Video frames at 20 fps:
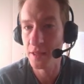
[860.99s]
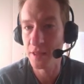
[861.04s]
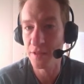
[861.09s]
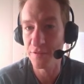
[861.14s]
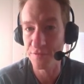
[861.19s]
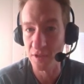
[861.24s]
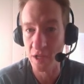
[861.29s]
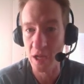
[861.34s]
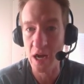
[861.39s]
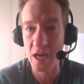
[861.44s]
the
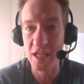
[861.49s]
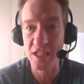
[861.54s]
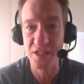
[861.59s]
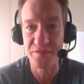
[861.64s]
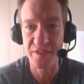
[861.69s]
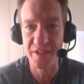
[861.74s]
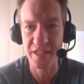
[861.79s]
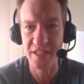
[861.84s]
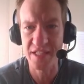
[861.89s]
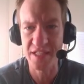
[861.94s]

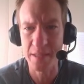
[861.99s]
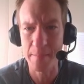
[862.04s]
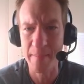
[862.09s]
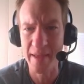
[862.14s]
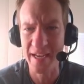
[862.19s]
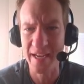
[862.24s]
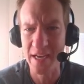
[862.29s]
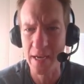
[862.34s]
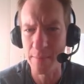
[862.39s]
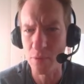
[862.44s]
philosophies that
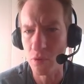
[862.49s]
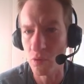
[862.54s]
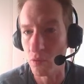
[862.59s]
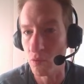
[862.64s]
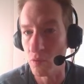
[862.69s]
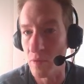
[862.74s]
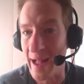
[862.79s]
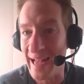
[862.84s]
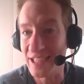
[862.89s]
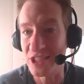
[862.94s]
make up
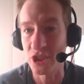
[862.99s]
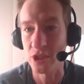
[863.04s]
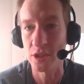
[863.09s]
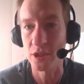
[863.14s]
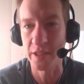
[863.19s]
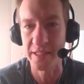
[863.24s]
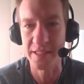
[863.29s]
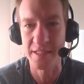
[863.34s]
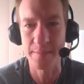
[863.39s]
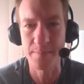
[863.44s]

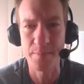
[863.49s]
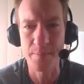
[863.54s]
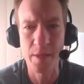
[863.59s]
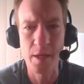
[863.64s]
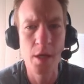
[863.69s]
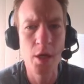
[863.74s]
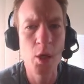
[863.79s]
rationalism,